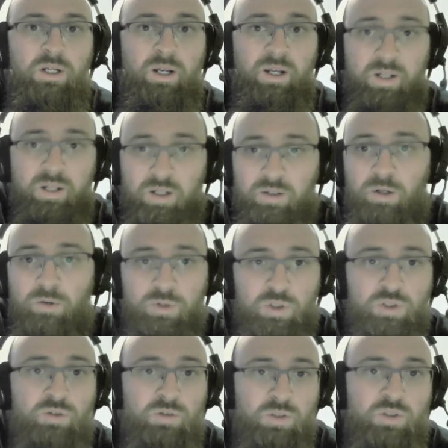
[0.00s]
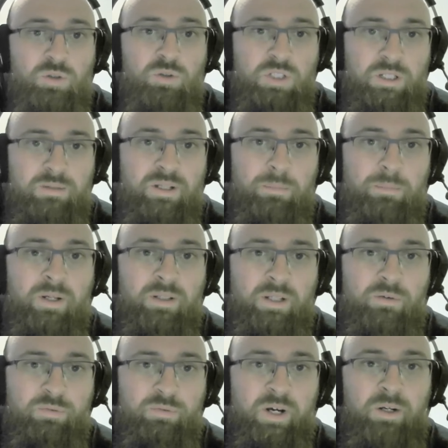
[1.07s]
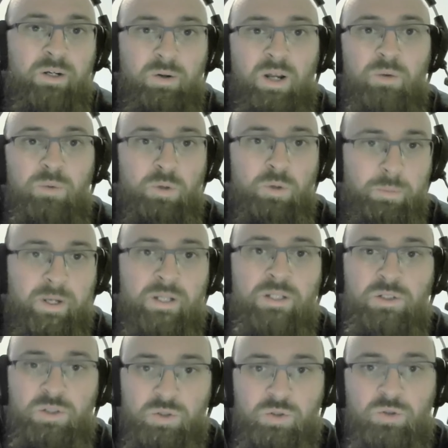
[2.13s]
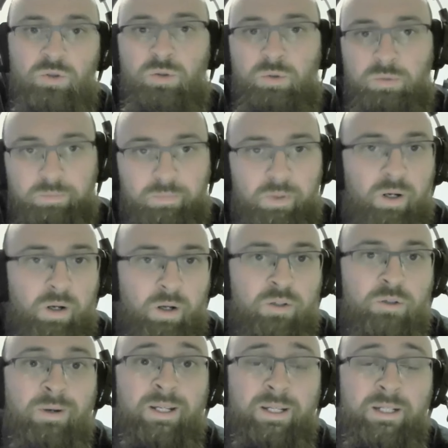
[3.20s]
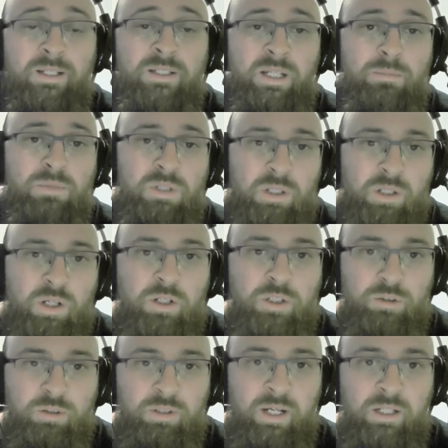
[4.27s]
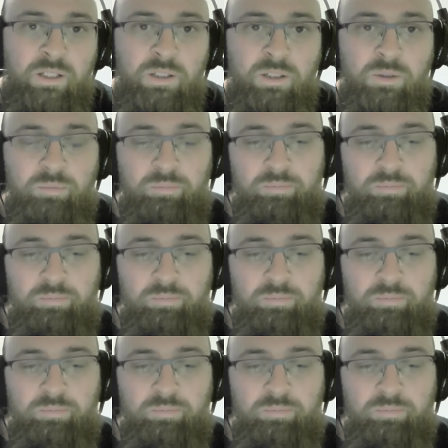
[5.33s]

like, you know, the two teams that made that final, like we were the best two under 18 teams in the country that year.